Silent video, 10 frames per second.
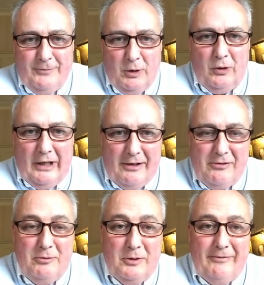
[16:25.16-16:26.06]

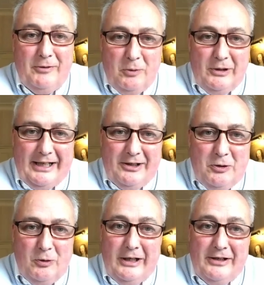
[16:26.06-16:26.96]
whorehouse, or whatever you would like to
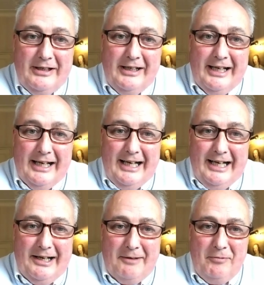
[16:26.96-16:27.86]
call it,
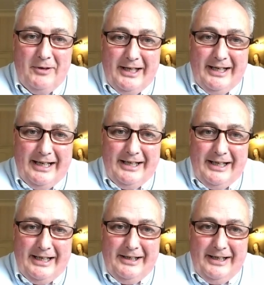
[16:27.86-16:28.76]

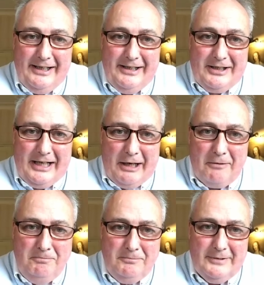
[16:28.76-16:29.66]
in the
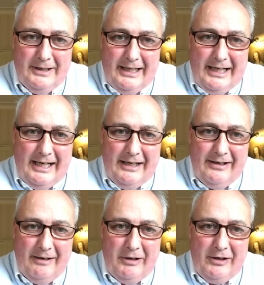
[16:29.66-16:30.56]
town. And
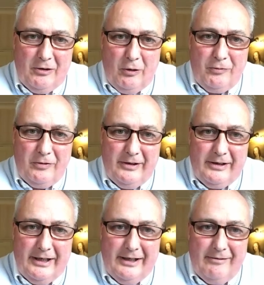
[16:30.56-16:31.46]
they went off
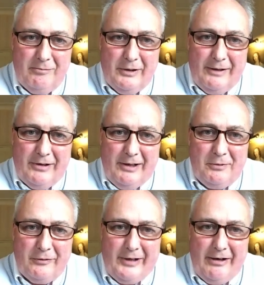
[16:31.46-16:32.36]
in whatever
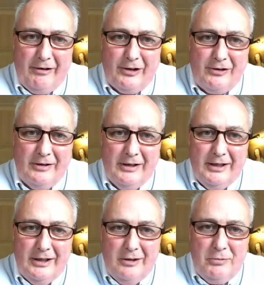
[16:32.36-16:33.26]
number of carriages.
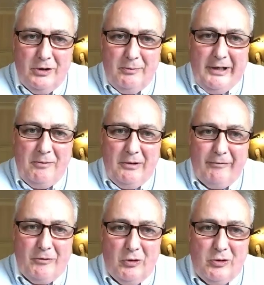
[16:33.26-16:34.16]
But the main one,
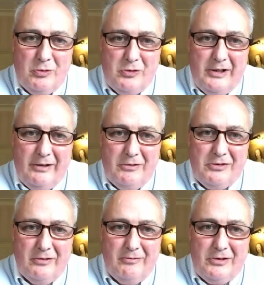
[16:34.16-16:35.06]
of course, was
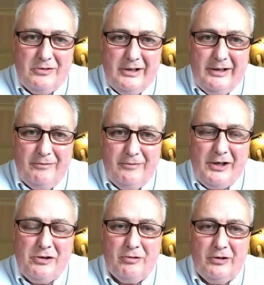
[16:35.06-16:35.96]
the
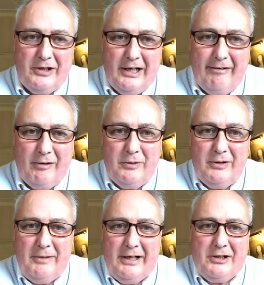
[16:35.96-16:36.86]
Viceroy's carriage with
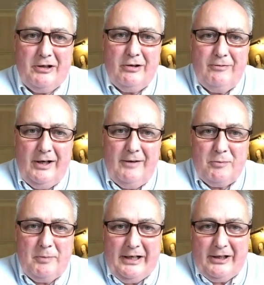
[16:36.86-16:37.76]
the manus coat of arms
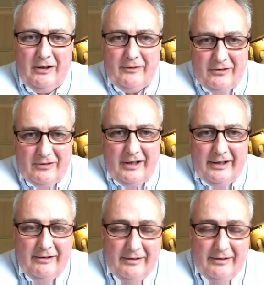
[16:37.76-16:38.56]
painted on the side.